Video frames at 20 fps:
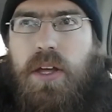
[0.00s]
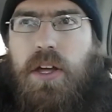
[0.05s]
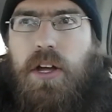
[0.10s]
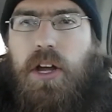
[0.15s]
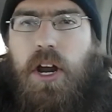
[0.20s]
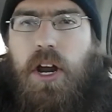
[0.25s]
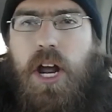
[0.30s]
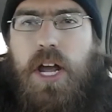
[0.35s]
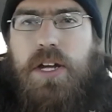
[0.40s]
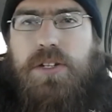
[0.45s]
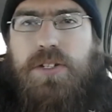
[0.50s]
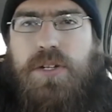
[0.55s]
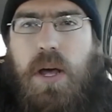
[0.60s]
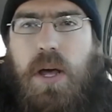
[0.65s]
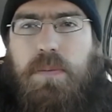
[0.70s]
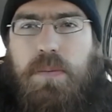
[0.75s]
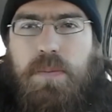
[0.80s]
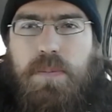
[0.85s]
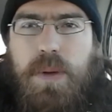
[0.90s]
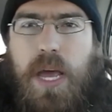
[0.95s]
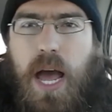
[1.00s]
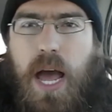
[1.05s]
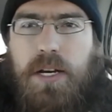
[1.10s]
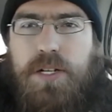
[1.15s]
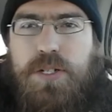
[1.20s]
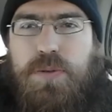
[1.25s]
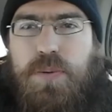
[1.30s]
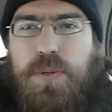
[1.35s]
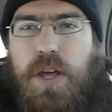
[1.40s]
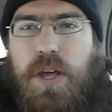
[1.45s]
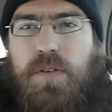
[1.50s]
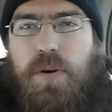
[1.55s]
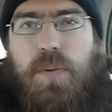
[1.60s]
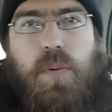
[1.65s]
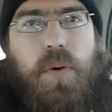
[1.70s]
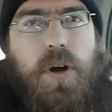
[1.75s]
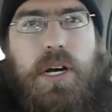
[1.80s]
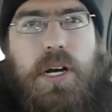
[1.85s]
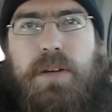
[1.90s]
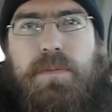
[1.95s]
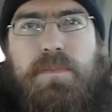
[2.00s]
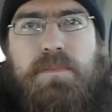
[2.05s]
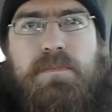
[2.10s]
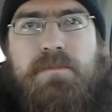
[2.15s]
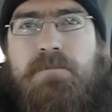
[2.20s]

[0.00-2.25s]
All right, so I'm going to be honest with everyone.